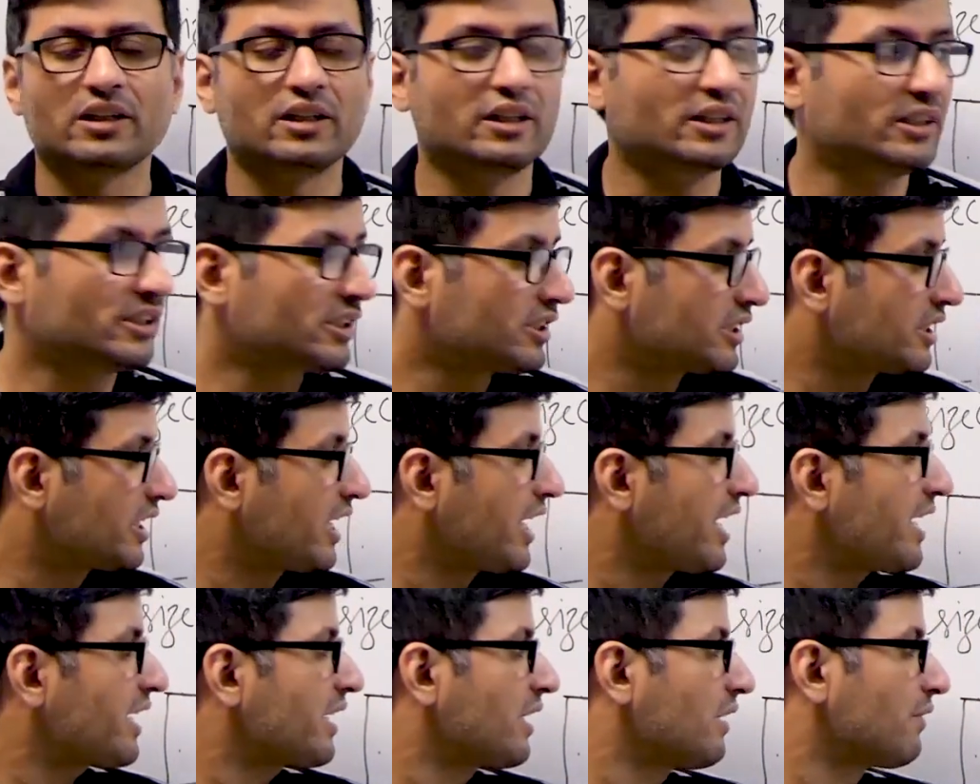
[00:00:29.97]
In
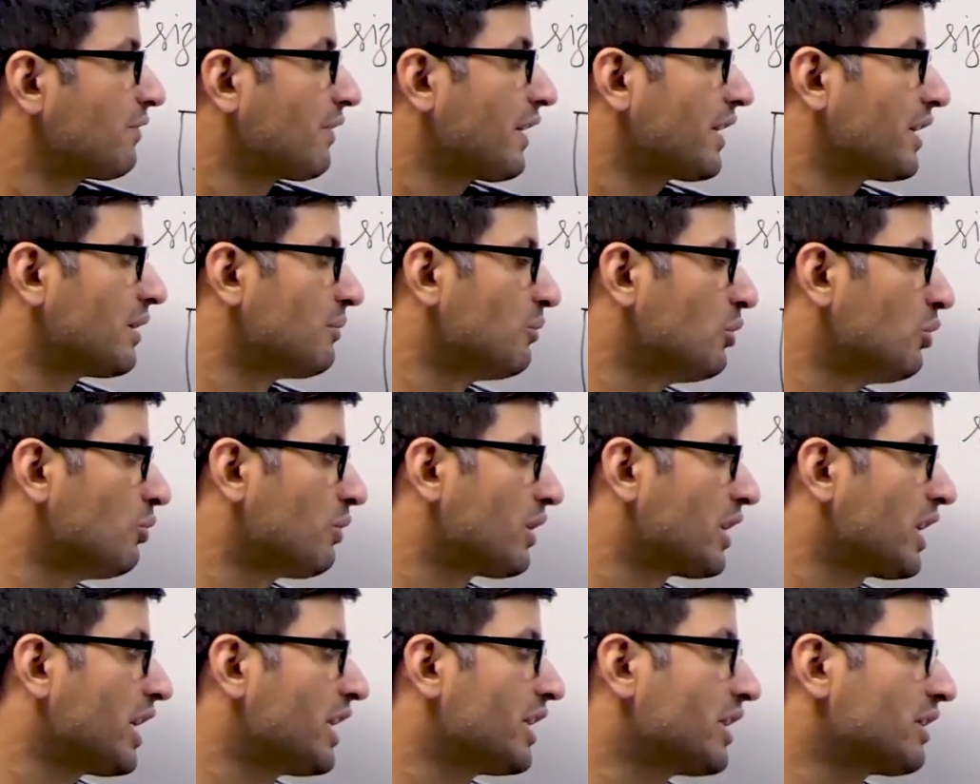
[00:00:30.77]
stack, if I remove
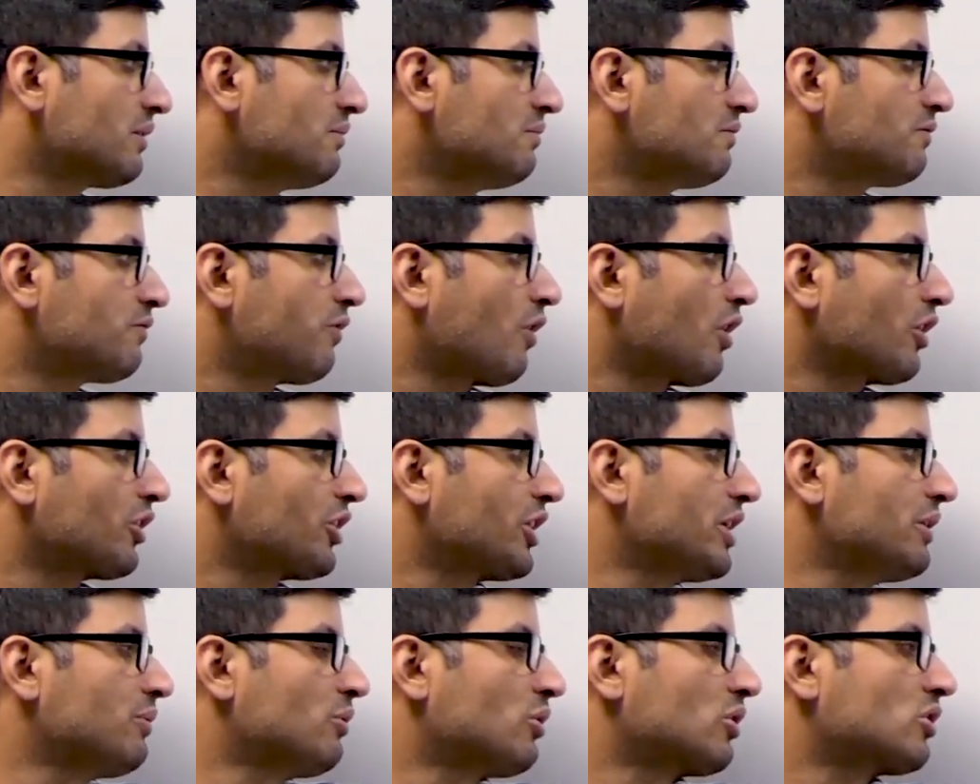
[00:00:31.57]
an item,
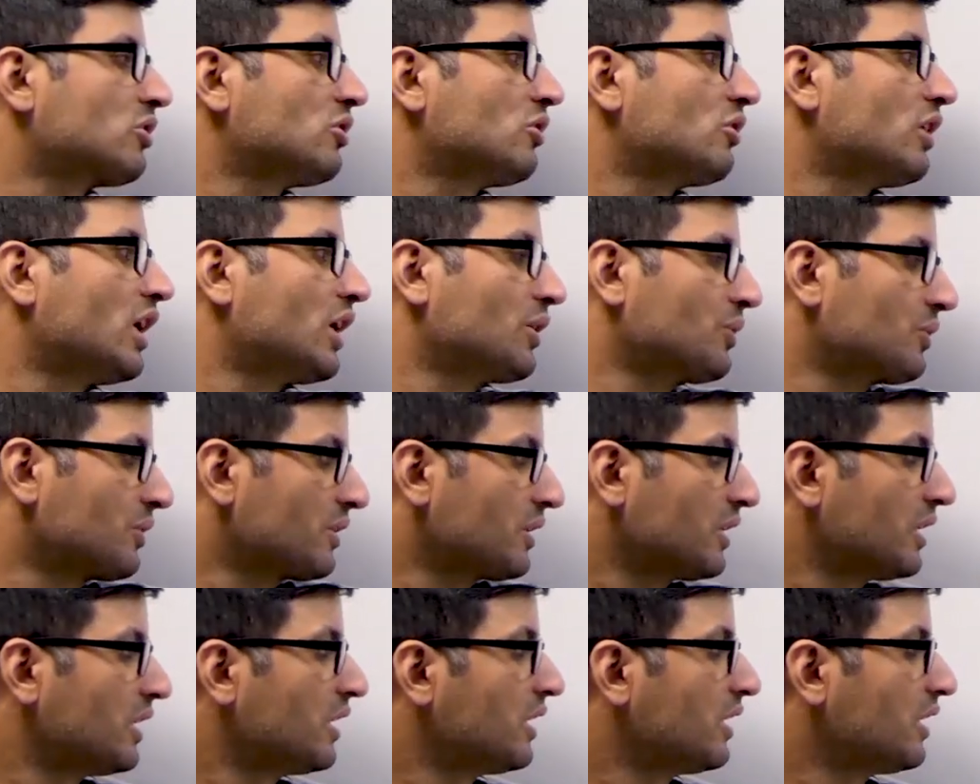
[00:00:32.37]
40 would go
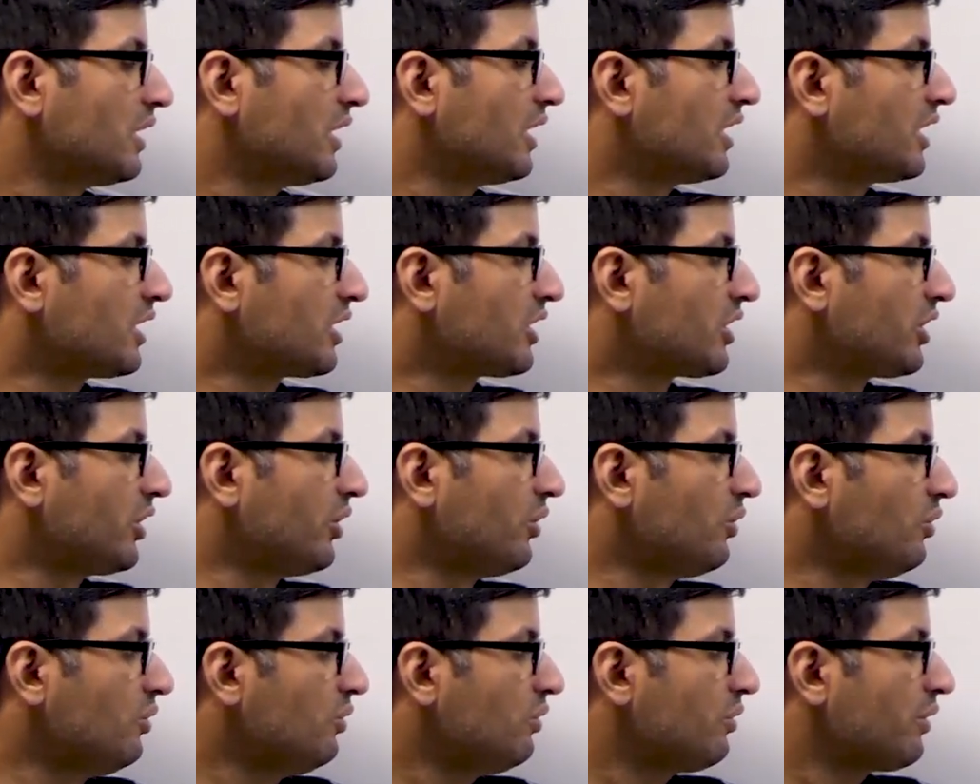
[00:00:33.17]
out. In
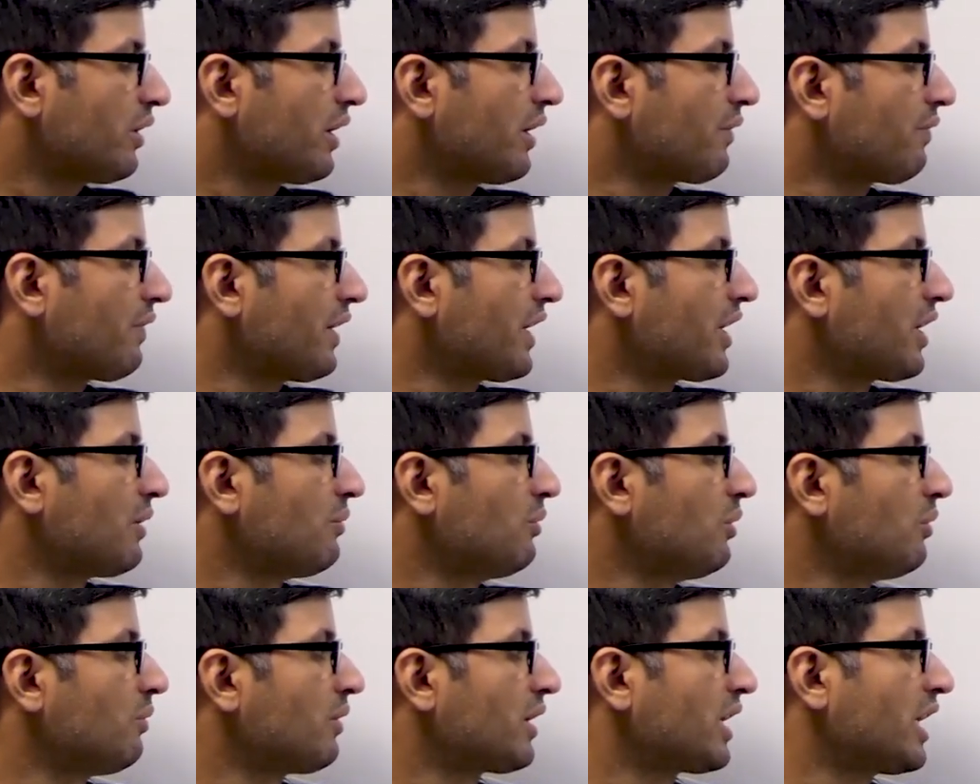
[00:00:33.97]
queue, if I
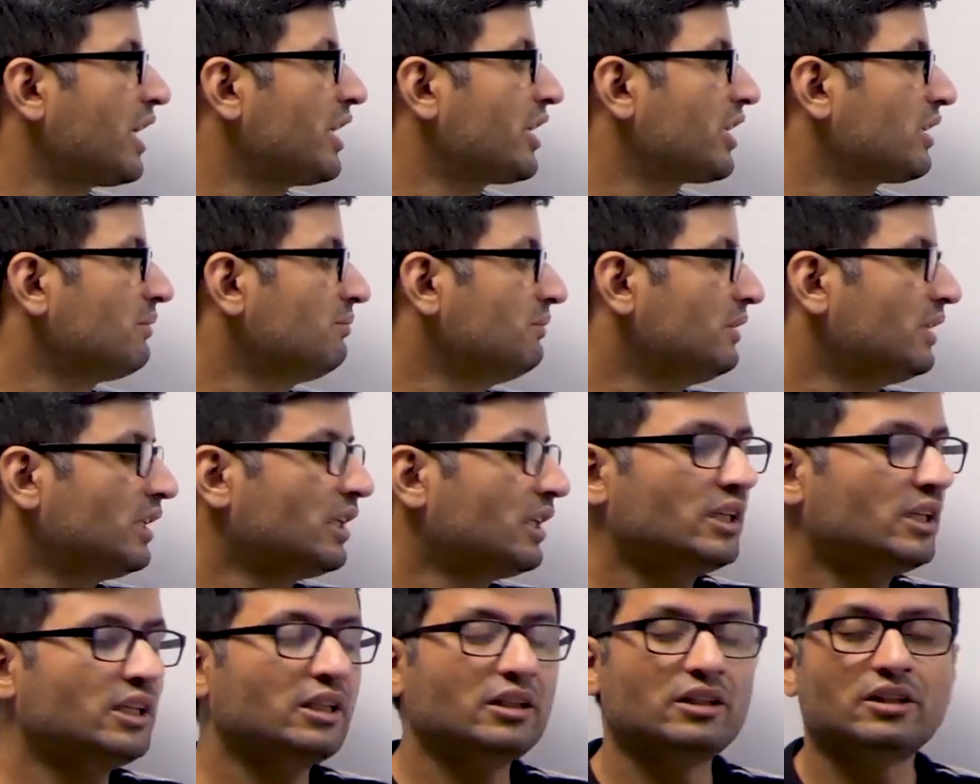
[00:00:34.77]
remove an item,
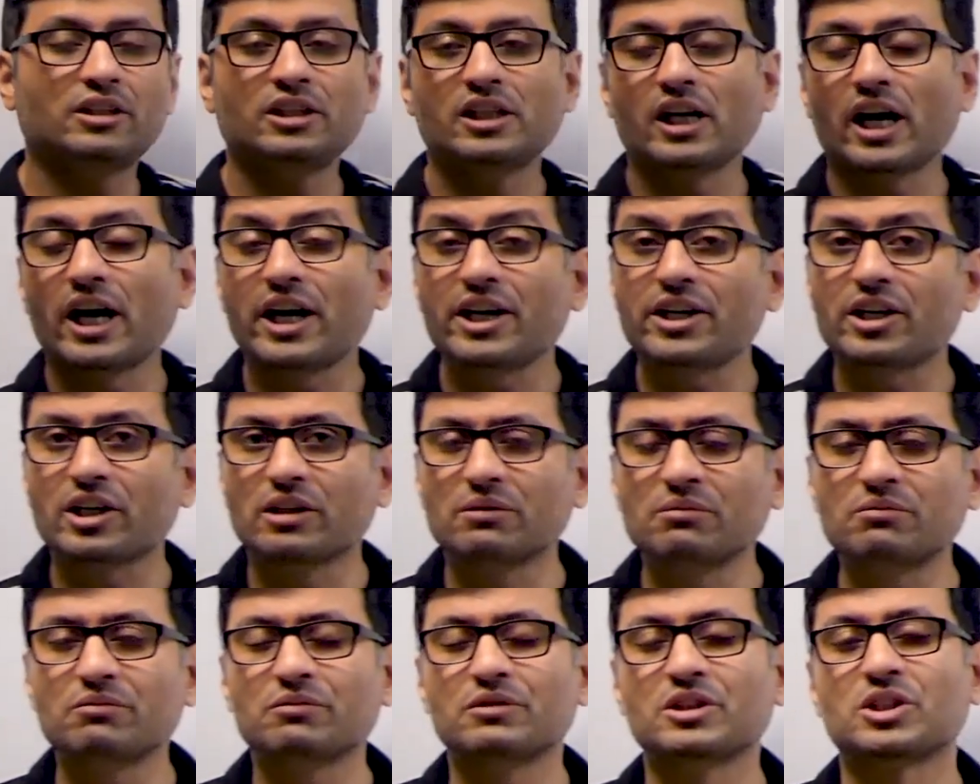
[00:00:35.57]
the
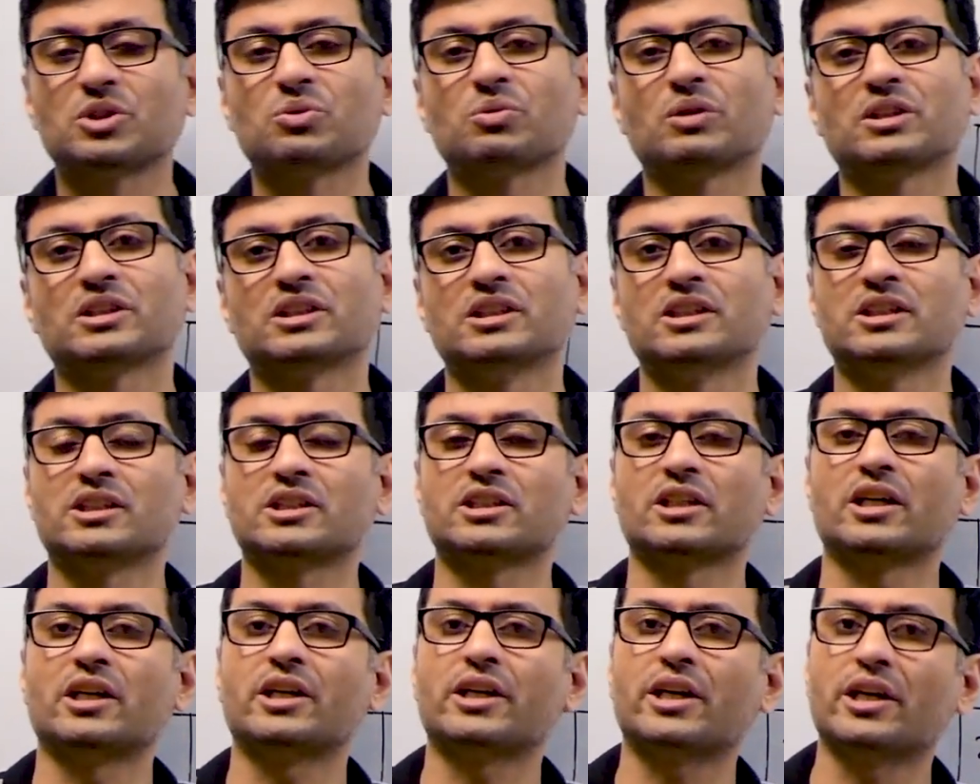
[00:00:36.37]
item which was
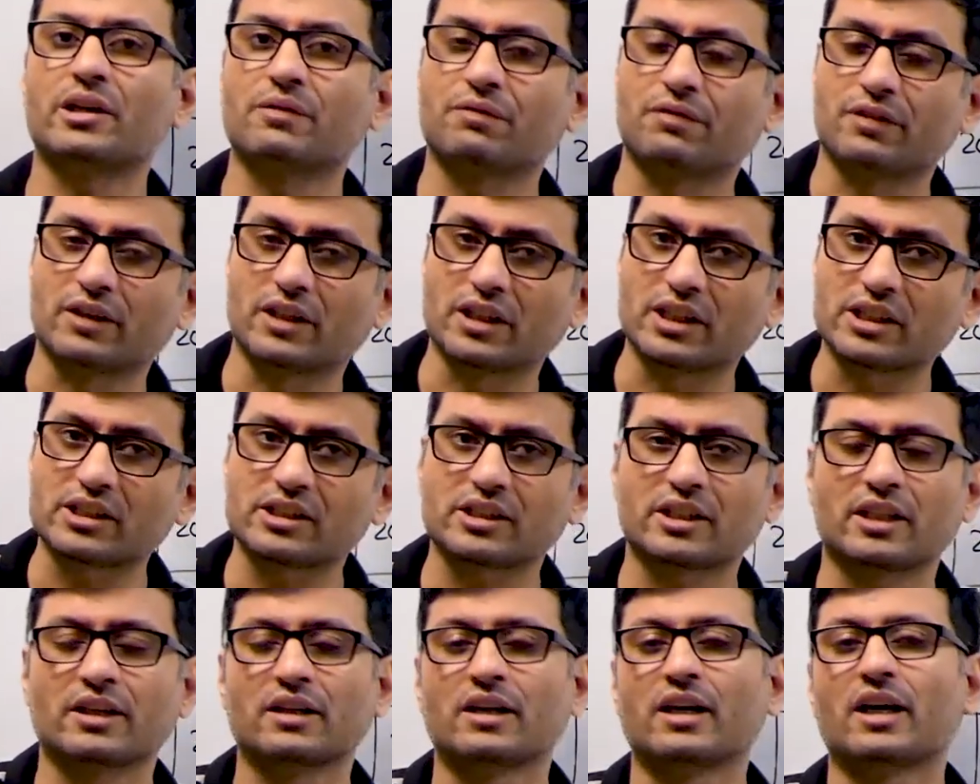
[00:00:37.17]
inserted first
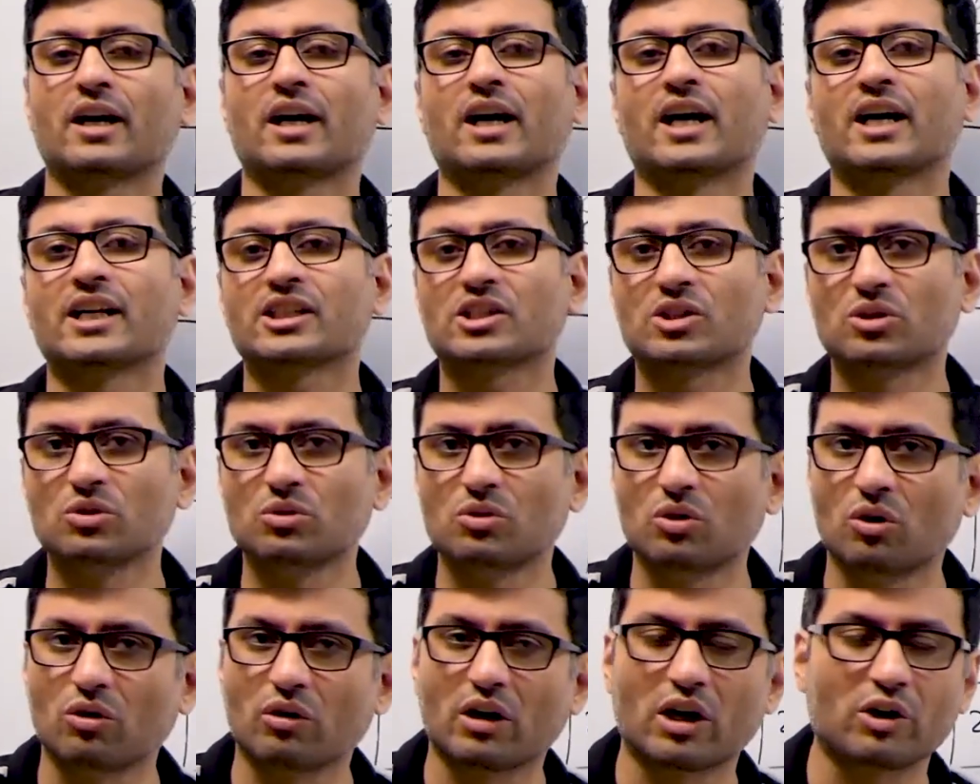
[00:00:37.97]
has to
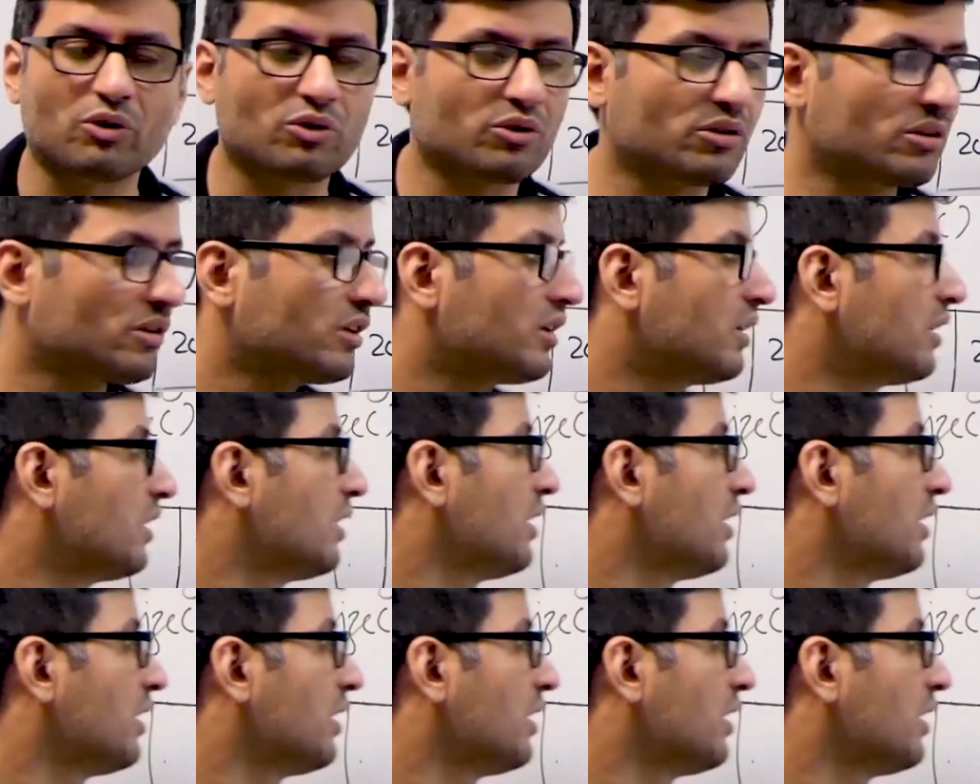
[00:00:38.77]
go out.